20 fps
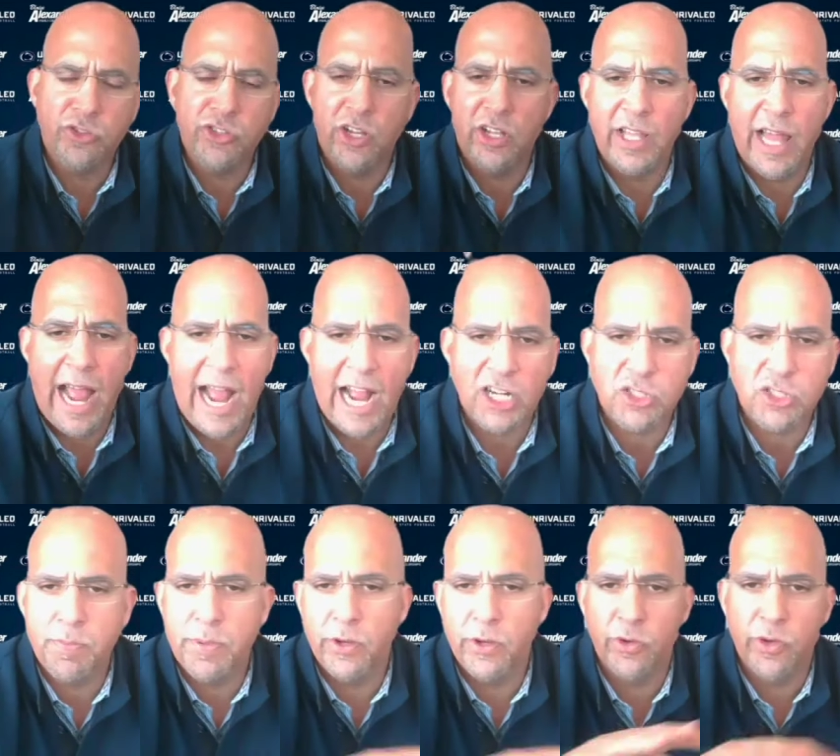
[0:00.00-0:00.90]
to Lash
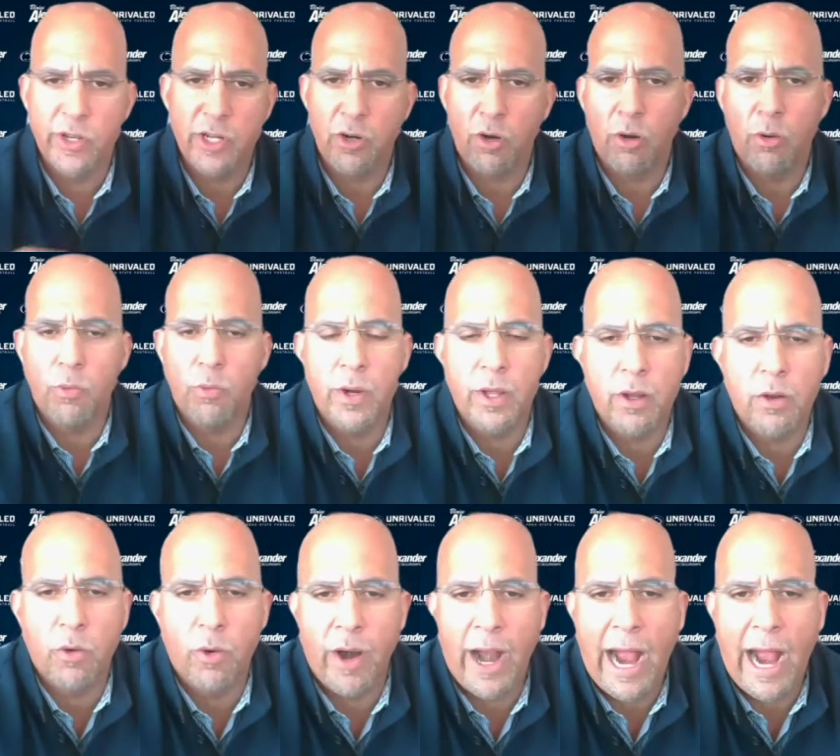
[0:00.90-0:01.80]
Building
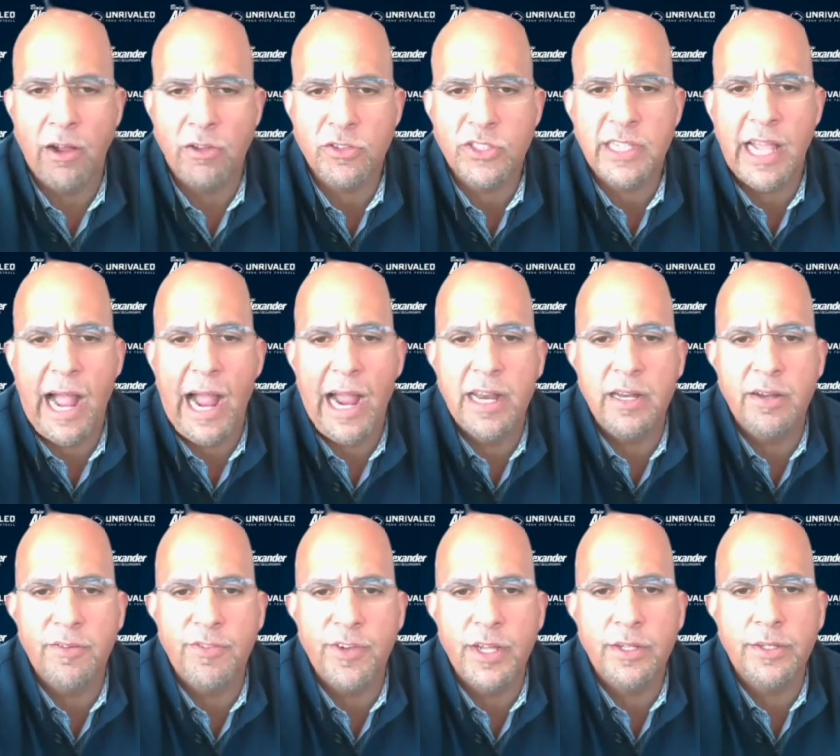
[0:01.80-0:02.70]
or outside
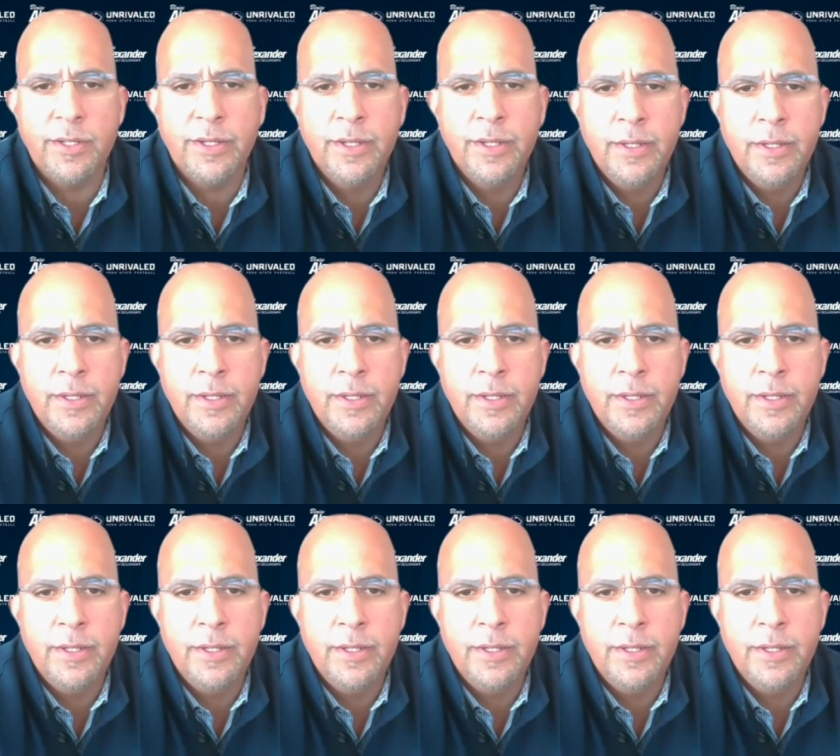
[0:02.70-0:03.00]
of it,